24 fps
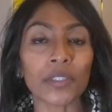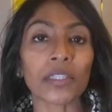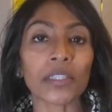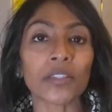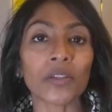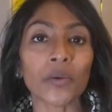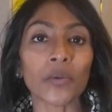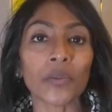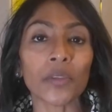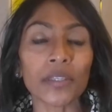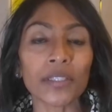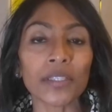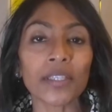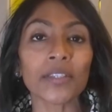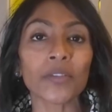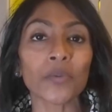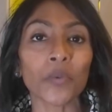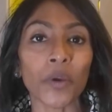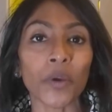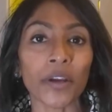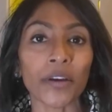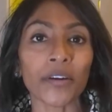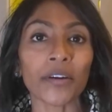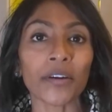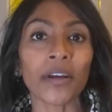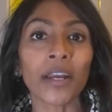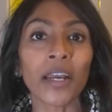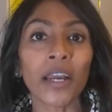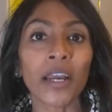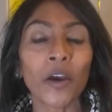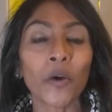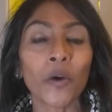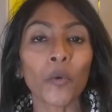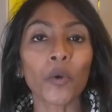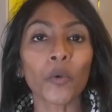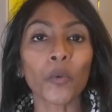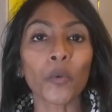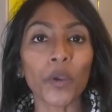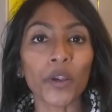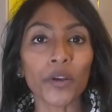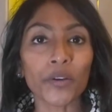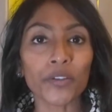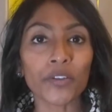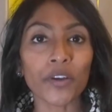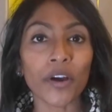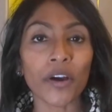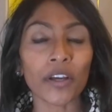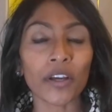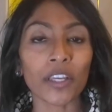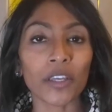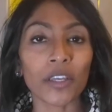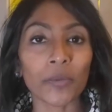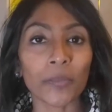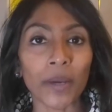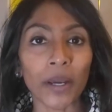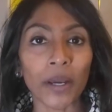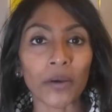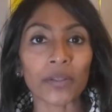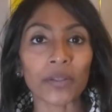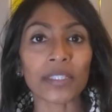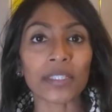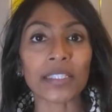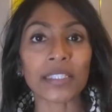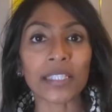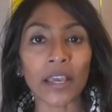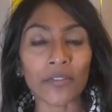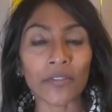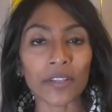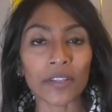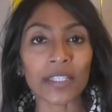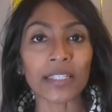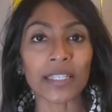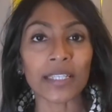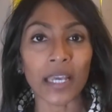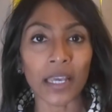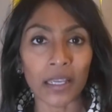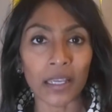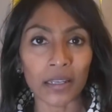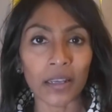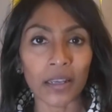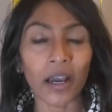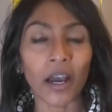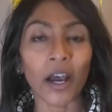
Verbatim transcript: And so this is where, when we are talking about seven dead,